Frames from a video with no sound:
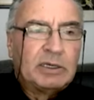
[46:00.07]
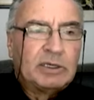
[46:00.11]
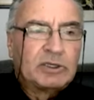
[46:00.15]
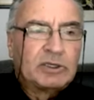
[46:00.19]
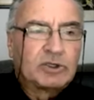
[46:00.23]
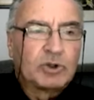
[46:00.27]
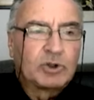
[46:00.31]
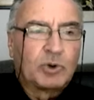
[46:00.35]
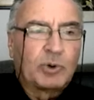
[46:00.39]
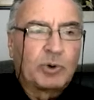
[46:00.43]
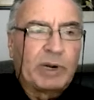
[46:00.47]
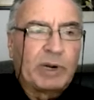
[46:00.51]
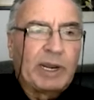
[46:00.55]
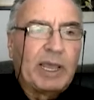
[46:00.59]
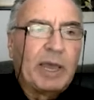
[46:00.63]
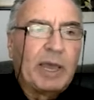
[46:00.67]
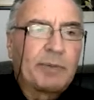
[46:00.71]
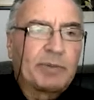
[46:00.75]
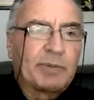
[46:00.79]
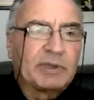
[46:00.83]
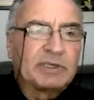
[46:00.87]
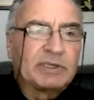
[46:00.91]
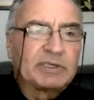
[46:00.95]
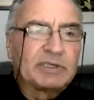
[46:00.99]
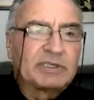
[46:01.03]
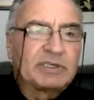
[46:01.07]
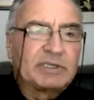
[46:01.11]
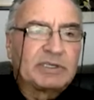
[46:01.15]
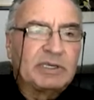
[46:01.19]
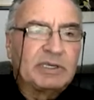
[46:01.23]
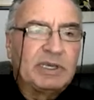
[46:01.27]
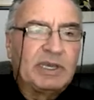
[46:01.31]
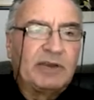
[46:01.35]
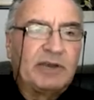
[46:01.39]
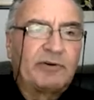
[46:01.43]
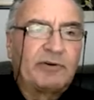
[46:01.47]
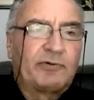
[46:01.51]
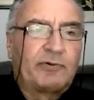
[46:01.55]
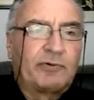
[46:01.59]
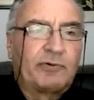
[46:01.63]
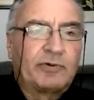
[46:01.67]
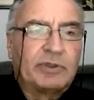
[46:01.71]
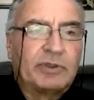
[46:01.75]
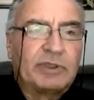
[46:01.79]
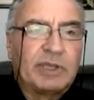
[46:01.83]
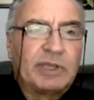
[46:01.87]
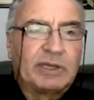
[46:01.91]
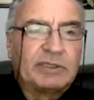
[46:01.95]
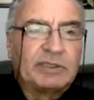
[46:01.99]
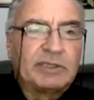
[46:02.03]
So what happens if
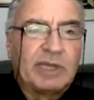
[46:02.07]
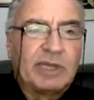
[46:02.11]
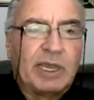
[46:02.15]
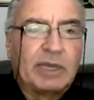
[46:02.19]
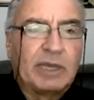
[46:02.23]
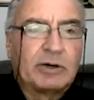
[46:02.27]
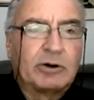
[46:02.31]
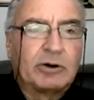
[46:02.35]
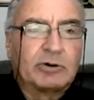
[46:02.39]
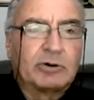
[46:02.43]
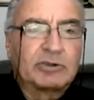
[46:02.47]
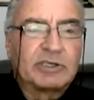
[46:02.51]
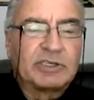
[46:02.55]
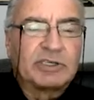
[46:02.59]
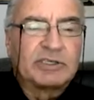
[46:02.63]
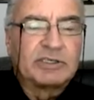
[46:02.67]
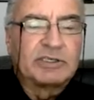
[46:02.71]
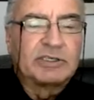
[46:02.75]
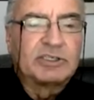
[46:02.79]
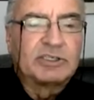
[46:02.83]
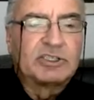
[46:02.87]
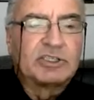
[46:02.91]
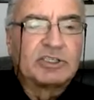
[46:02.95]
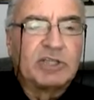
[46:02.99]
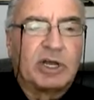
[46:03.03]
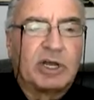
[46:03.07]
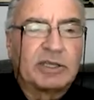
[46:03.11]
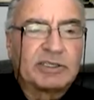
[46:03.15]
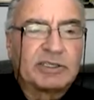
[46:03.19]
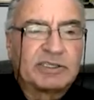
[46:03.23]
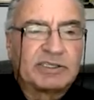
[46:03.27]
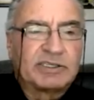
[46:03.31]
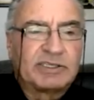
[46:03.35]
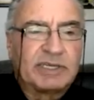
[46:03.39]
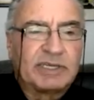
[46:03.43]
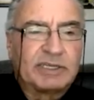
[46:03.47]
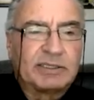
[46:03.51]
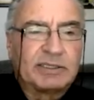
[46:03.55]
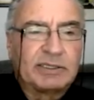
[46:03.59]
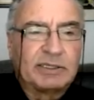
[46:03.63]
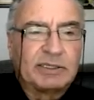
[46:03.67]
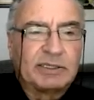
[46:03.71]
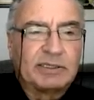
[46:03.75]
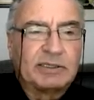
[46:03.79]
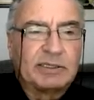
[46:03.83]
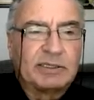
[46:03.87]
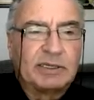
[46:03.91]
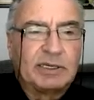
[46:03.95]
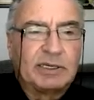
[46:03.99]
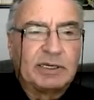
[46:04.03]
the diagnosis is not set
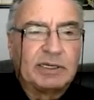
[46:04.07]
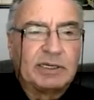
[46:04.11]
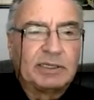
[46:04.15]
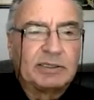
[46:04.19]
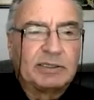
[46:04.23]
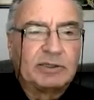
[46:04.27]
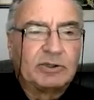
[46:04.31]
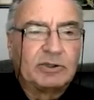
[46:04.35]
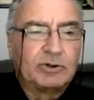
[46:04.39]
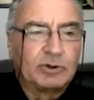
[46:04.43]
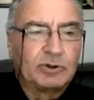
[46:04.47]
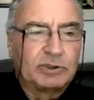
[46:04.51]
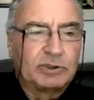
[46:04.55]
in due